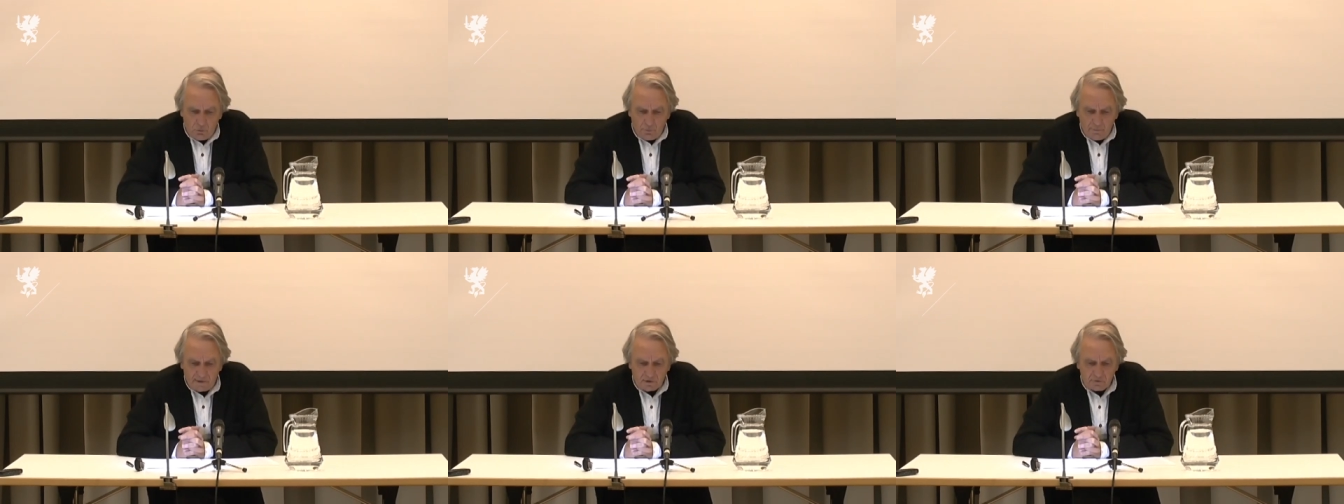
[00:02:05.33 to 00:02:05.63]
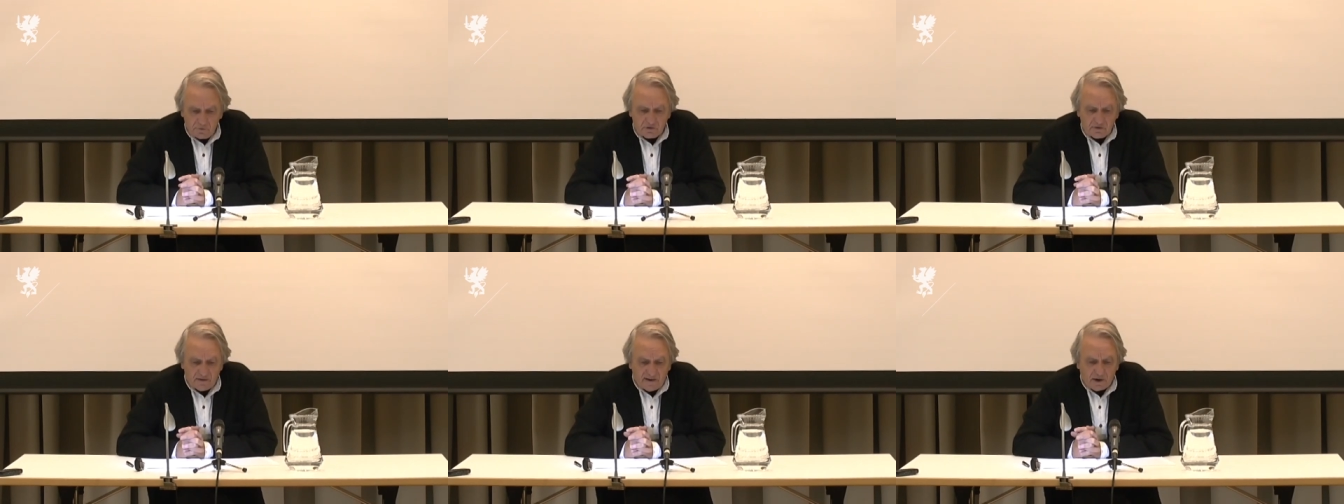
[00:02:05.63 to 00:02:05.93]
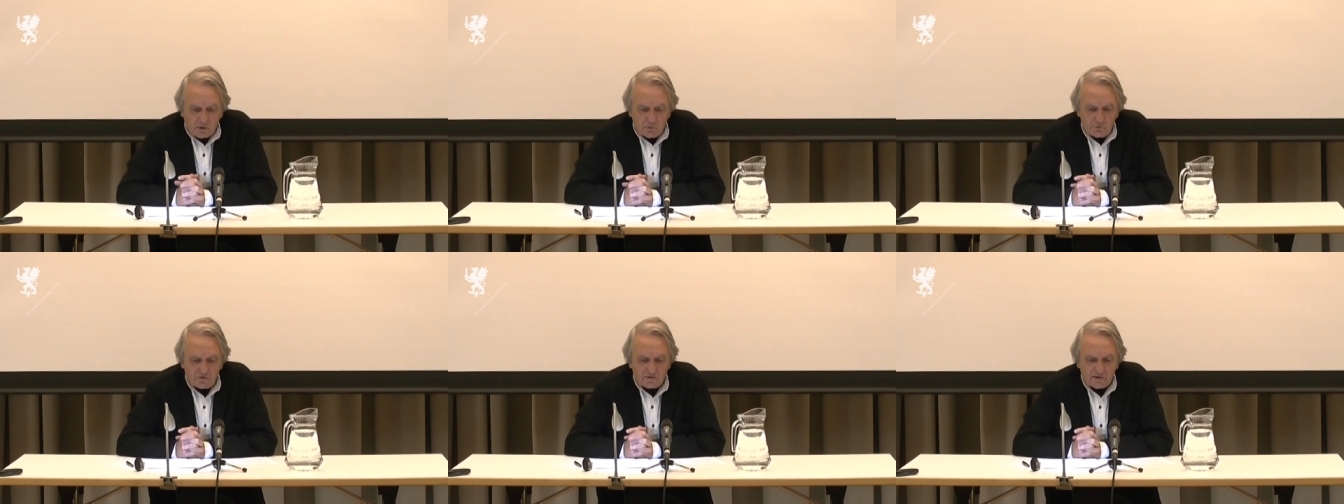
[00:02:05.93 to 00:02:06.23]
made of the very
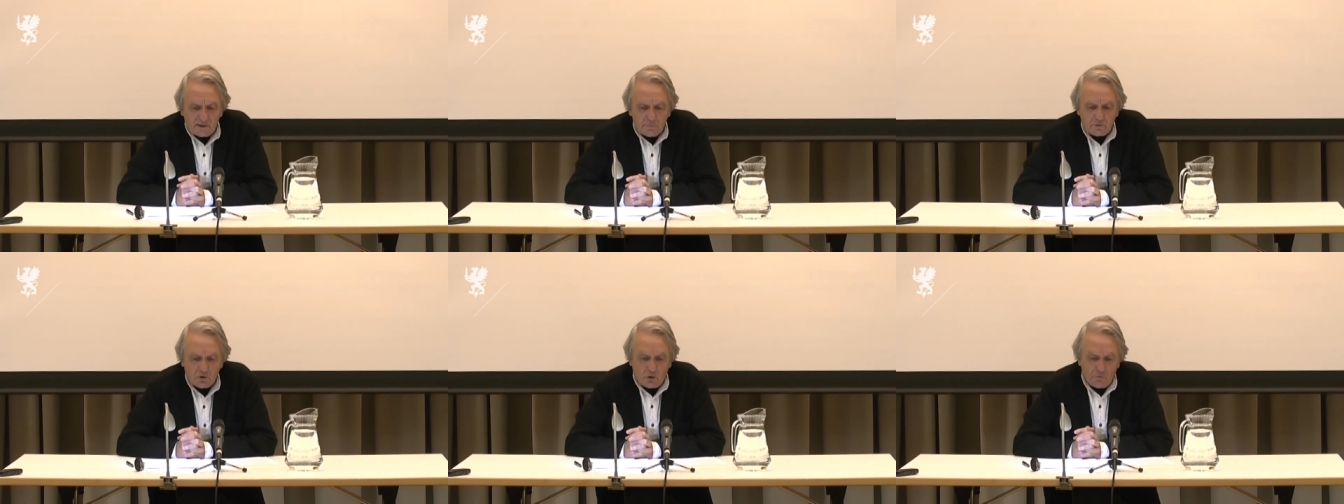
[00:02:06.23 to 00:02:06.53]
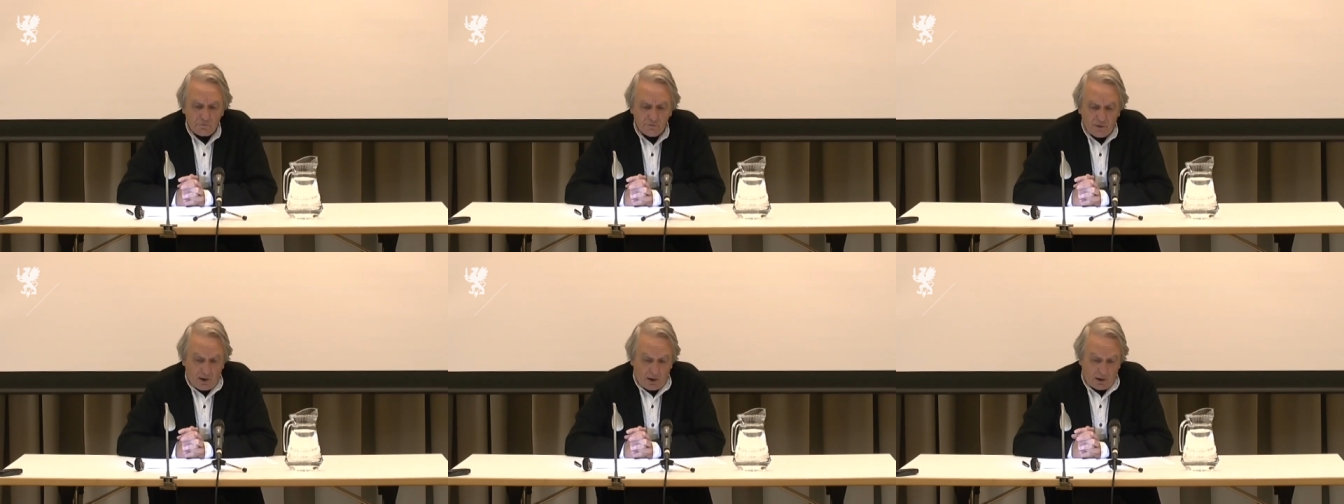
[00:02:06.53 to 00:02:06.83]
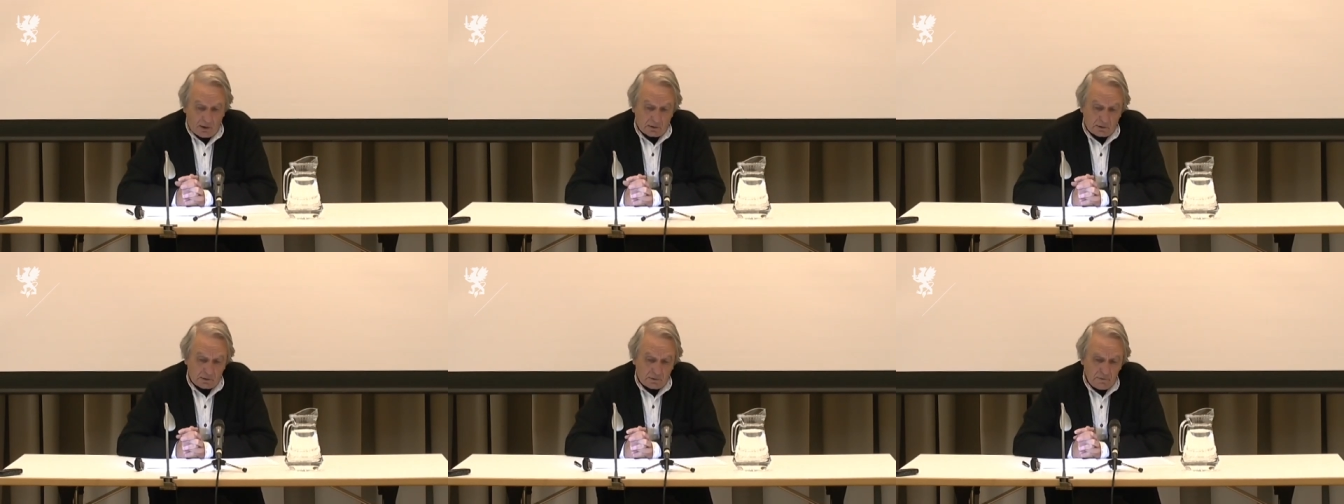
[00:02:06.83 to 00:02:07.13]
concept of
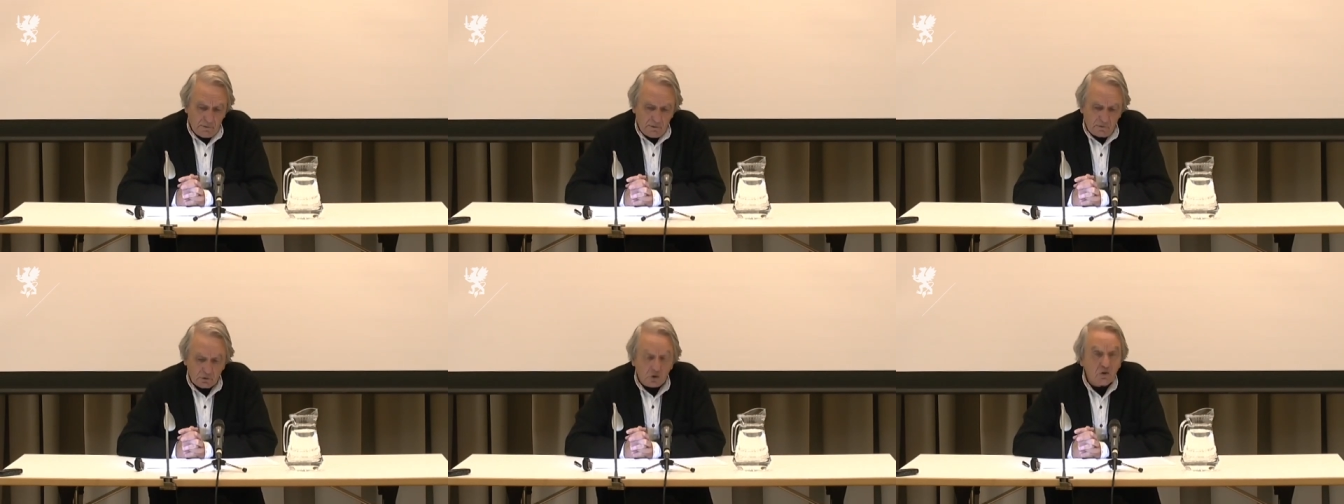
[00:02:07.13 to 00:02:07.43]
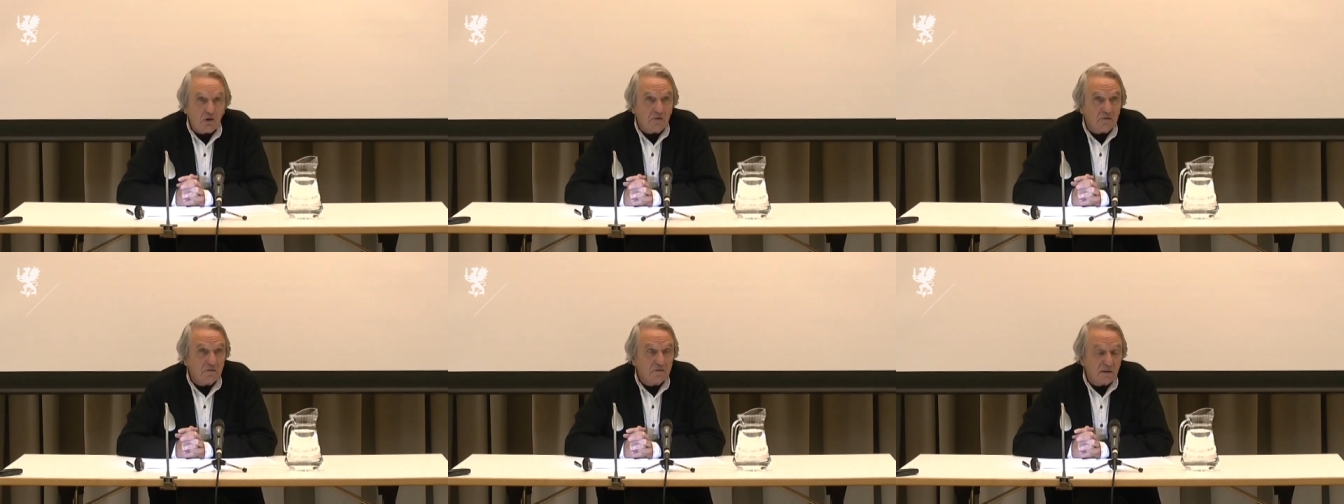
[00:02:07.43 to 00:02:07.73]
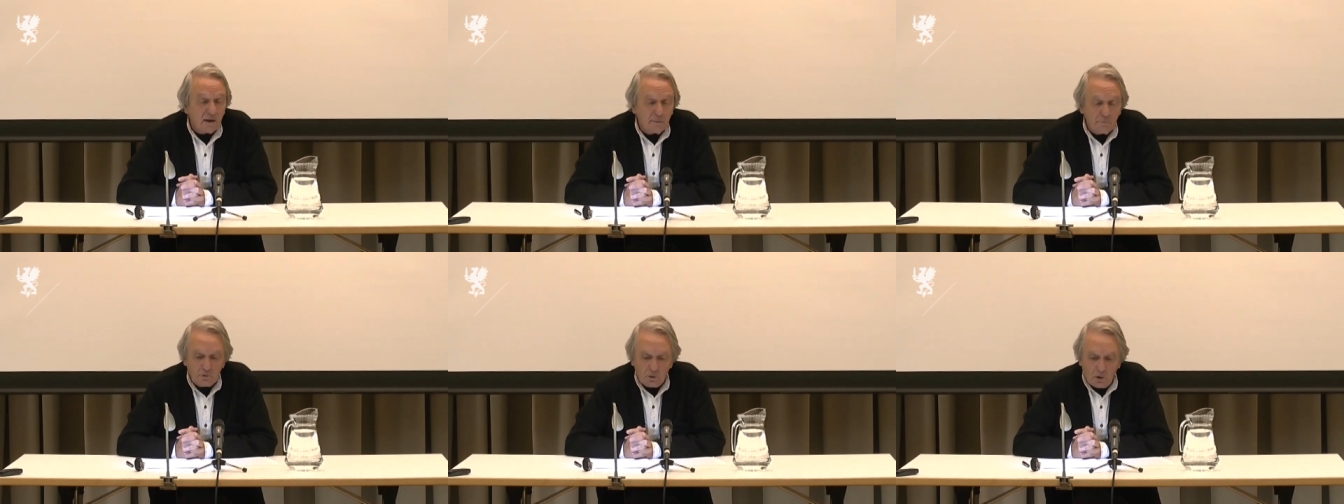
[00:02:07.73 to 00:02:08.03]
art the
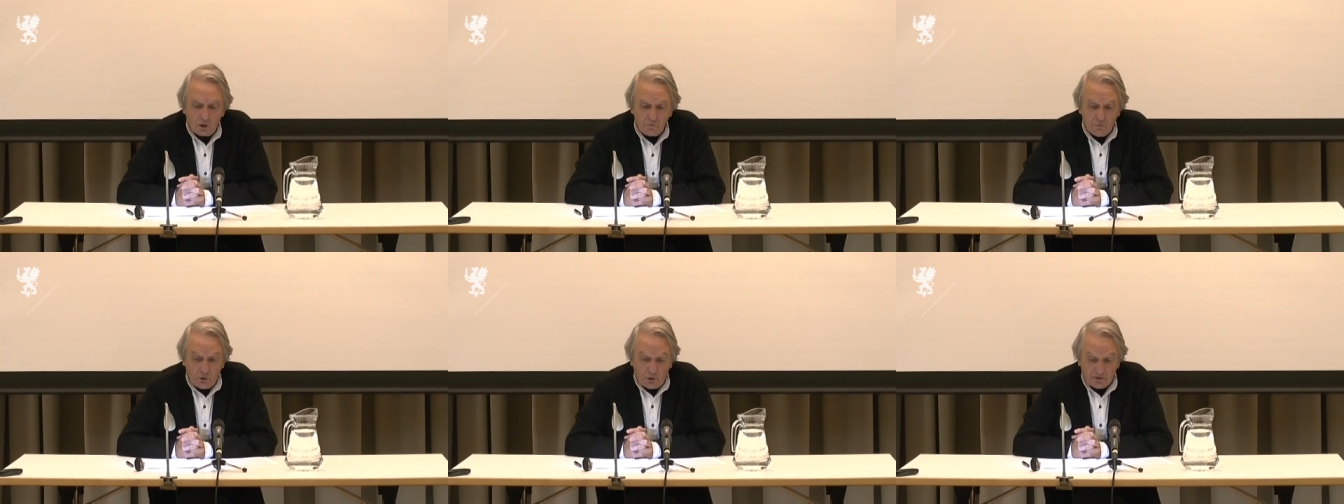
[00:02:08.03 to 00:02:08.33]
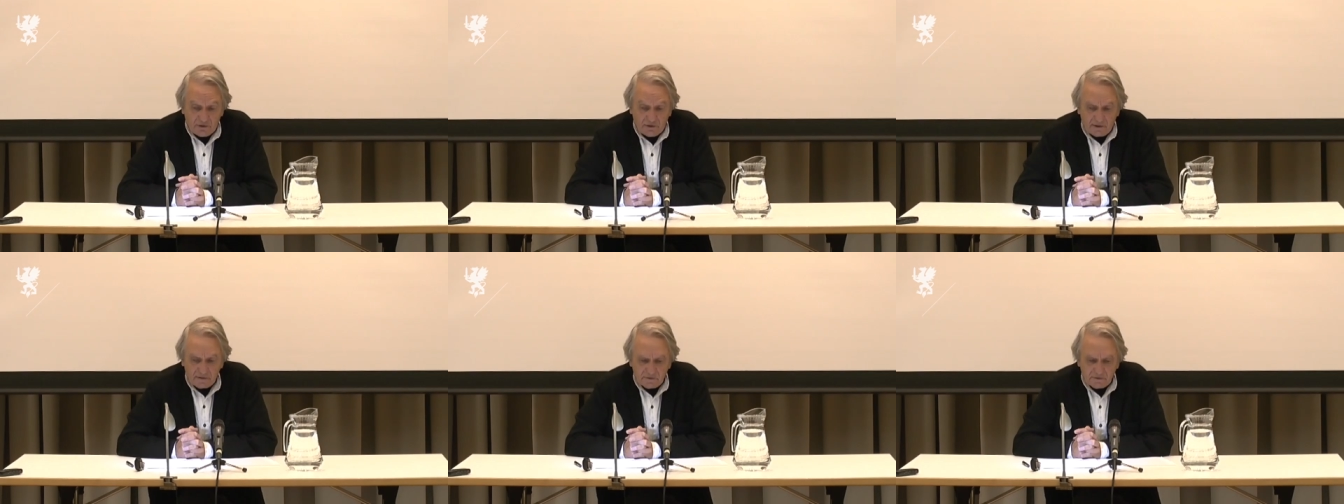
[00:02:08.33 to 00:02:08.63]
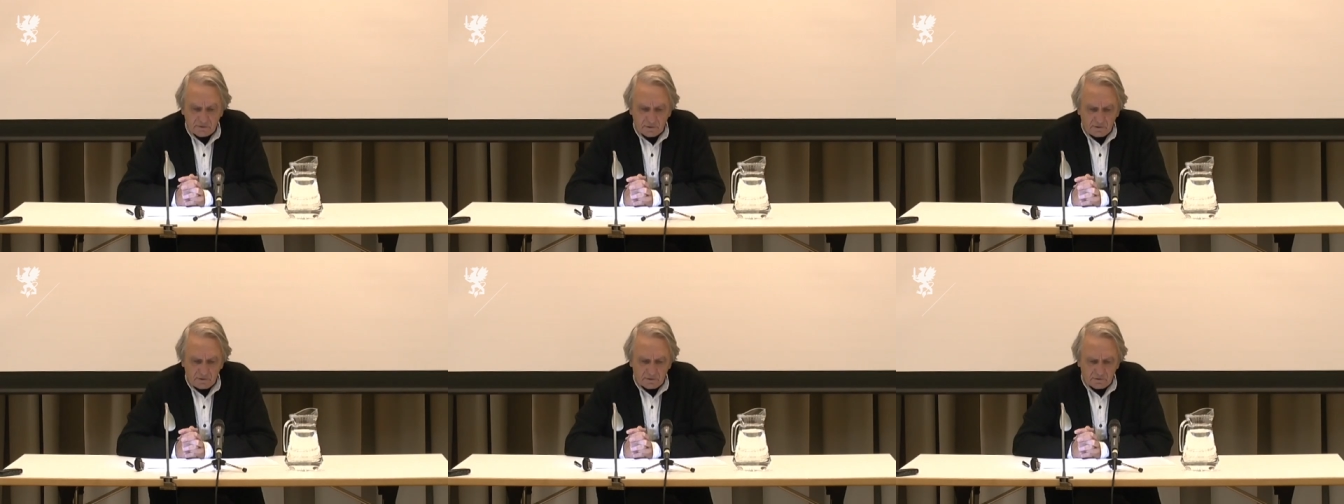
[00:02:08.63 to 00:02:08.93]
concept of a
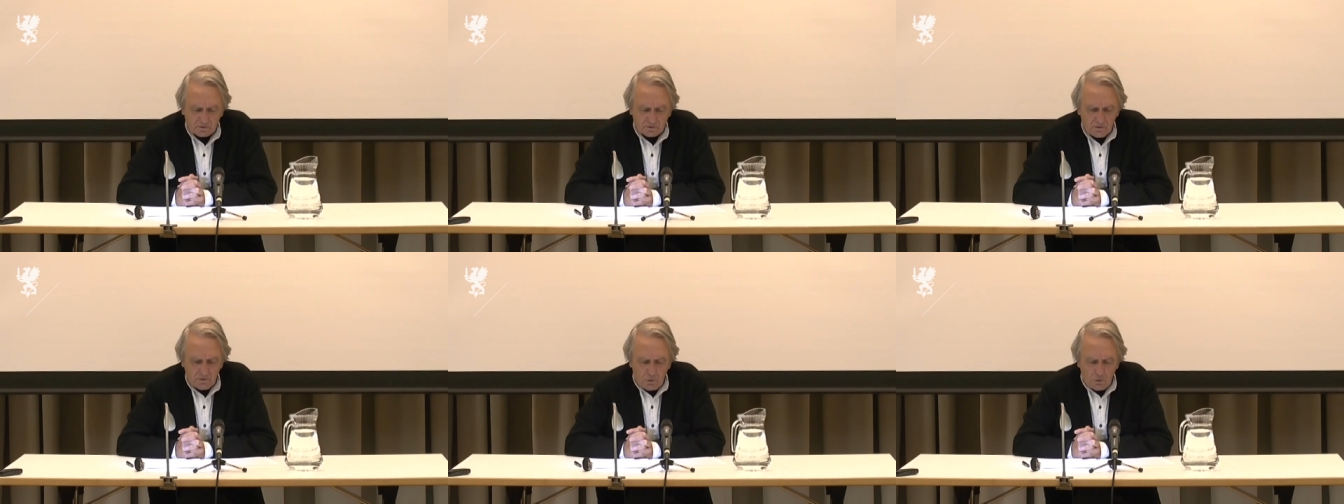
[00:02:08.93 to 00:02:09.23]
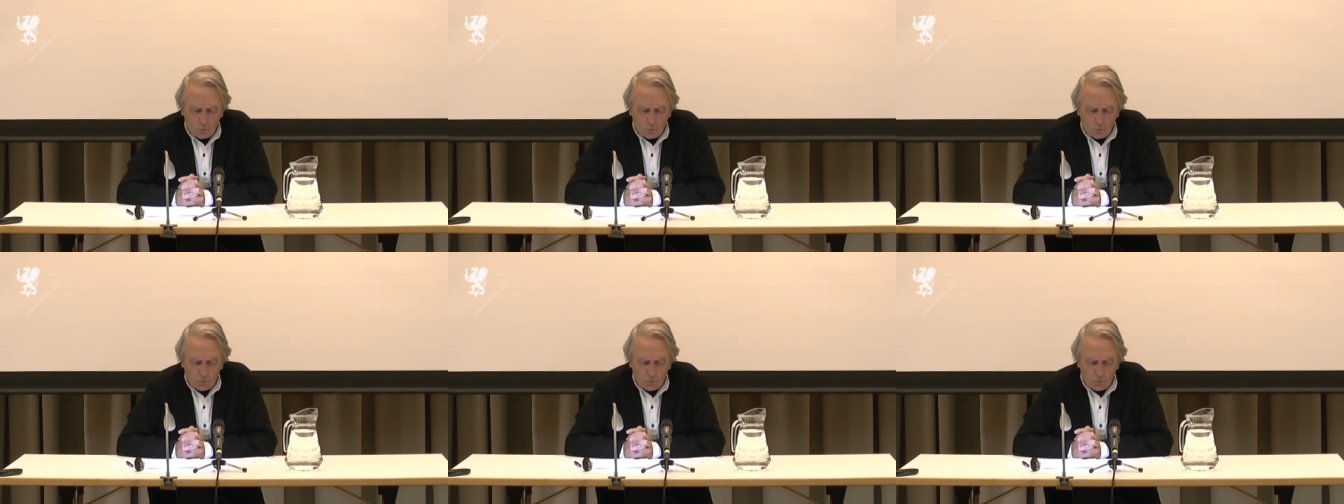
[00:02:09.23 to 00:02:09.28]
distance.